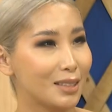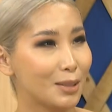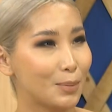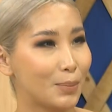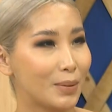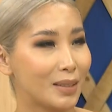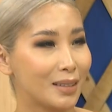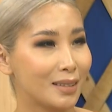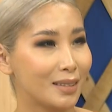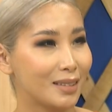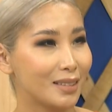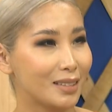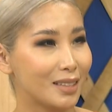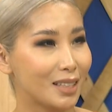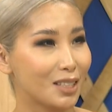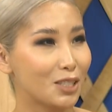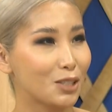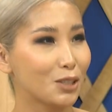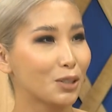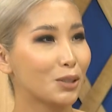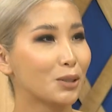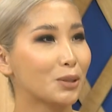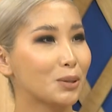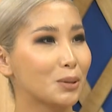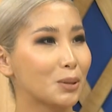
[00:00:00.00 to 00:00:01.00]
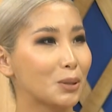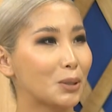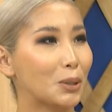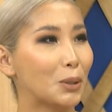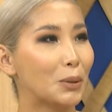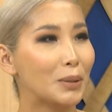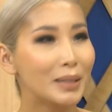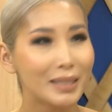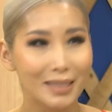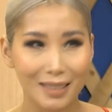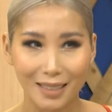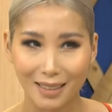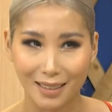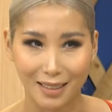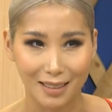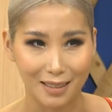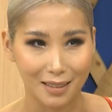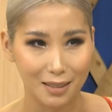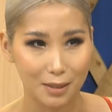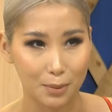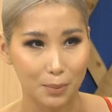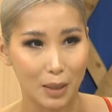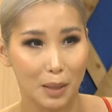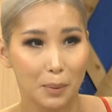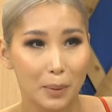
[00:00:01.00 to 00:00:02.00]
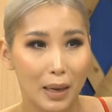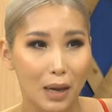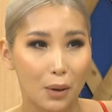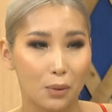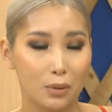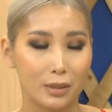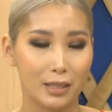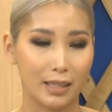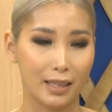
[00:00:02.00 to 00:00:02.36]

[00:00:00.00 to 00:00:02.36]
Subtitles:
been such a good coincidence. Maybe I was